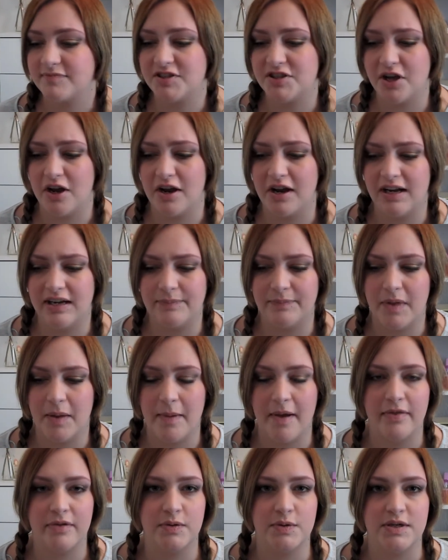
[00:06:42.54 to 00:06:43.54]
Sorry
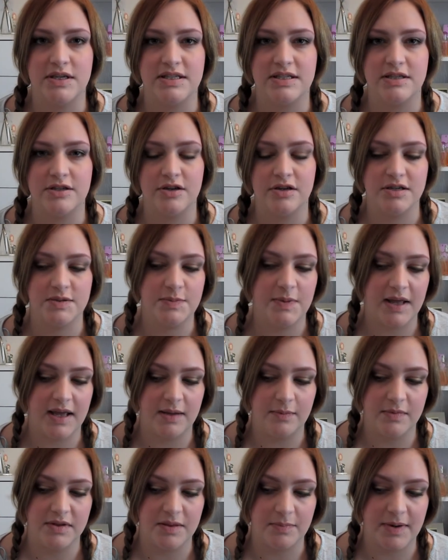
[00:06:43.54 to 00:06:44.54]
about the noise, the dog's
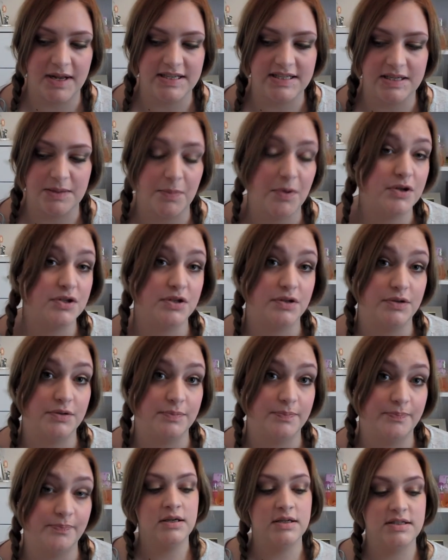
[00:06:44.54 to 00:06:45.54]
playing with the plastic
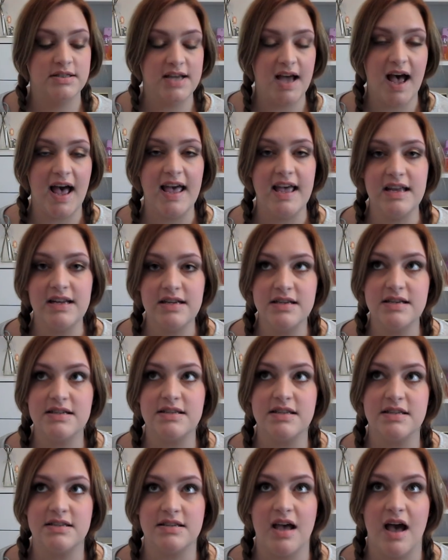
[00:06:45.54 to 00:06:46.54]
bottle.
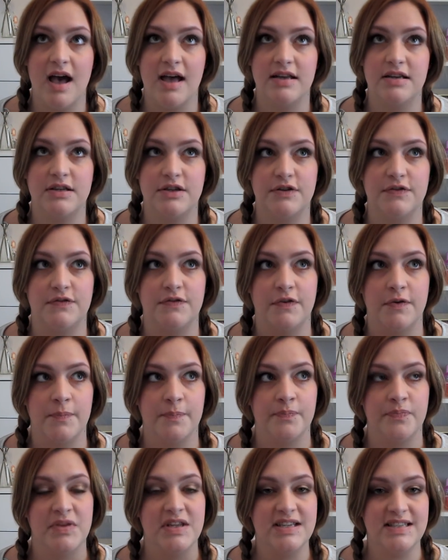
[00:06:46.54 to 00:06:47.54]
Tiredness is kind of
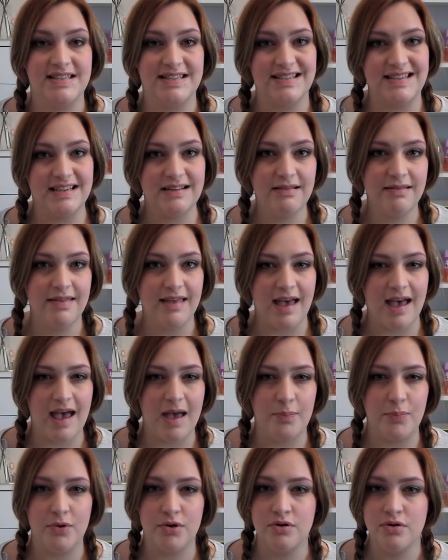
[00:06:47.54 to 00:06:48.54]
still
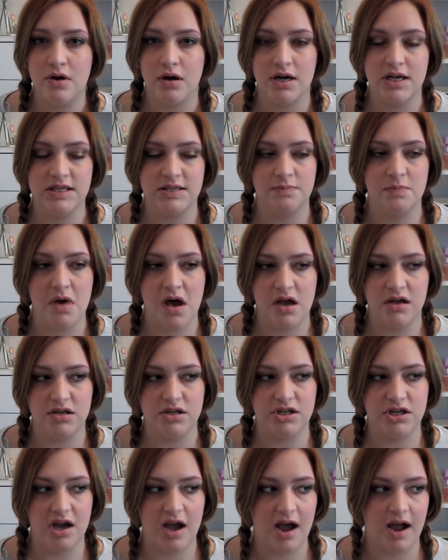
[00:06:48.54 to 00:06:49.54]
there, but not as
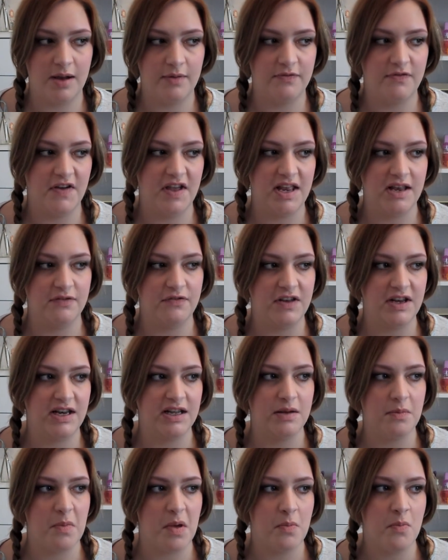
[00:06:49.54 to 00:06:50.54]
much. I'm
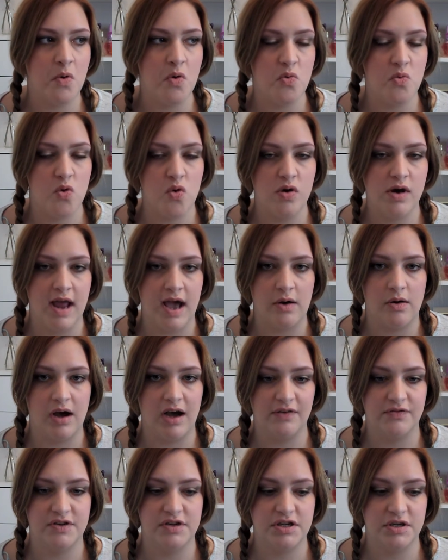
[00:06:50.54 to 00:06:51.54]
feeling a bit more worn out
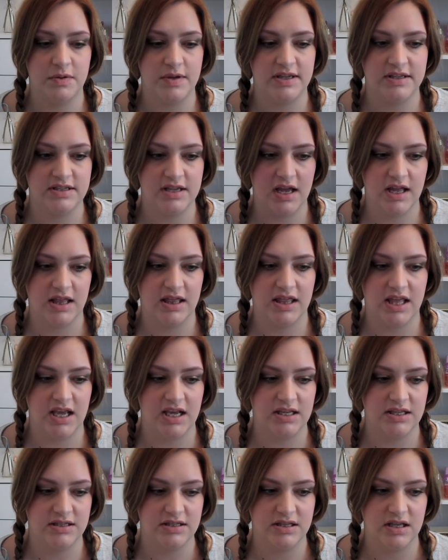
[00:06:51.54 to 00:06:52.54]
after doing certain
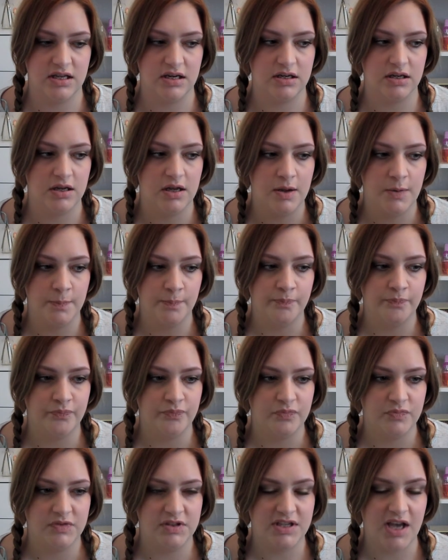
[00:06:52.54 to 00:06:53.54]
things than
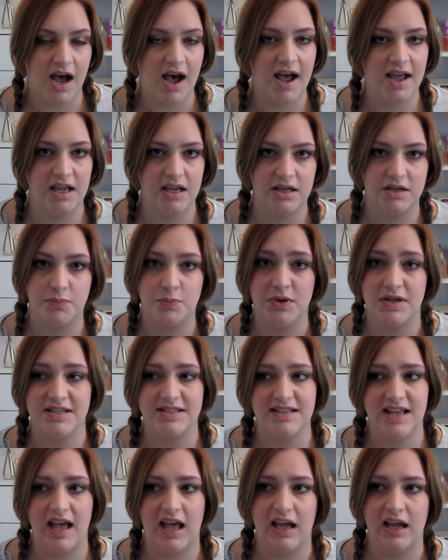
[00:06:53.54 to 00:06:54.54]
tired per
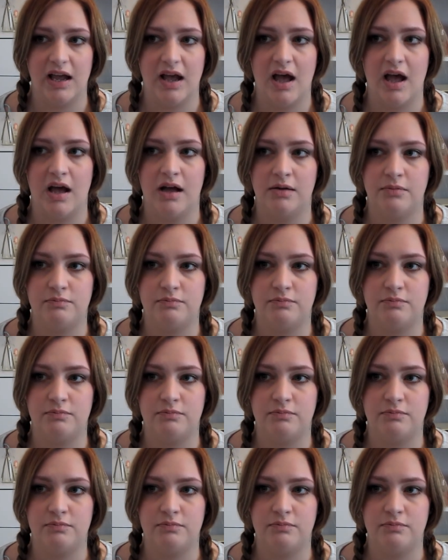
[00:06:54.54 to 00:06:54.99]
se.